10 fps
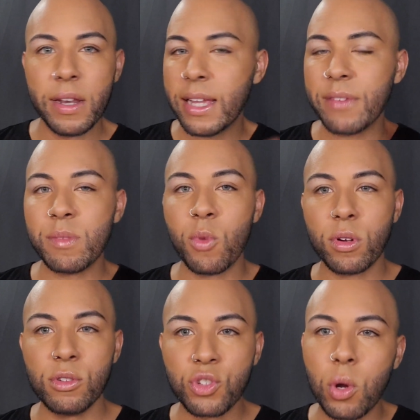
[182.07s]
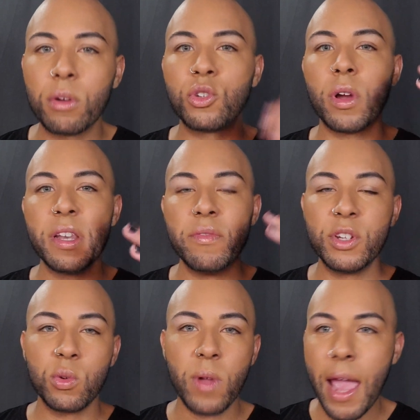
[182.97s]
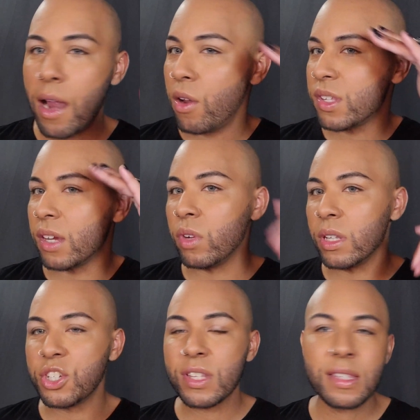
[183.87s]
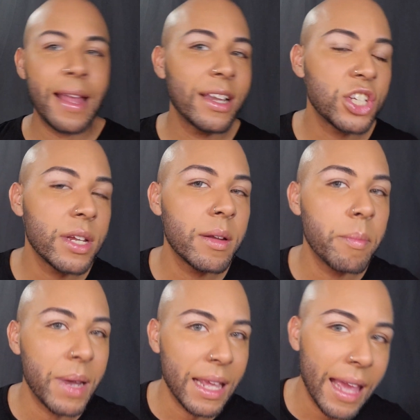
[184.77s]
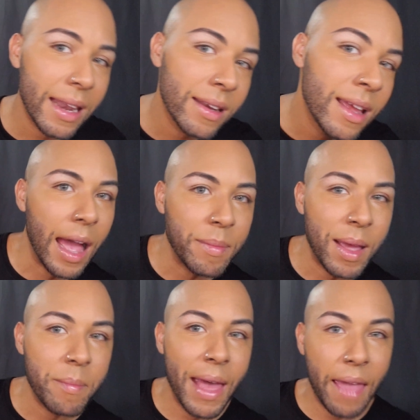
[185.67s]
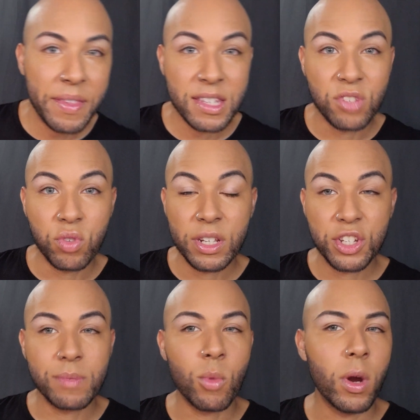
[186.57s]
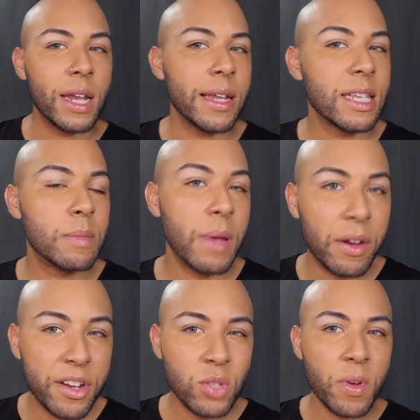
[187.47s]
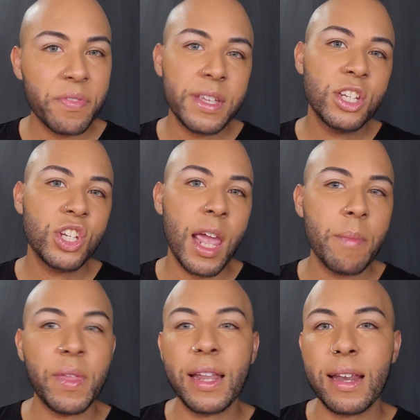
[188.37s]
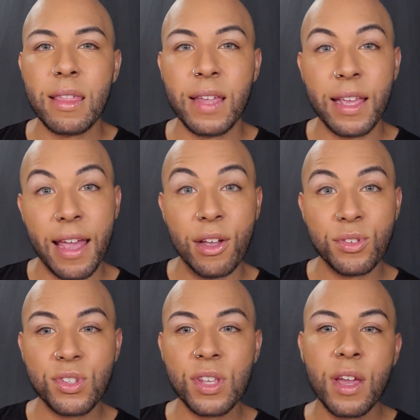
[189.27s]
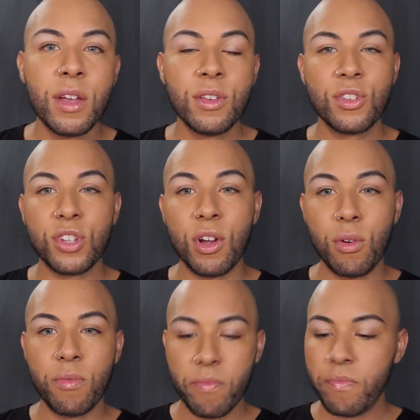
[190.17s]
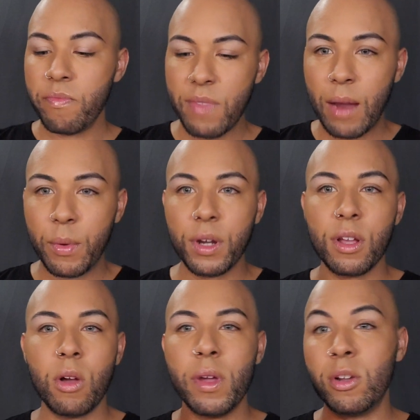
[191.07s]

It gives you more control to draw individual hairs and really just snatch it. But again, I'm not mad. This is really just more inexperience with this shape than anything else. So now we're going to go in.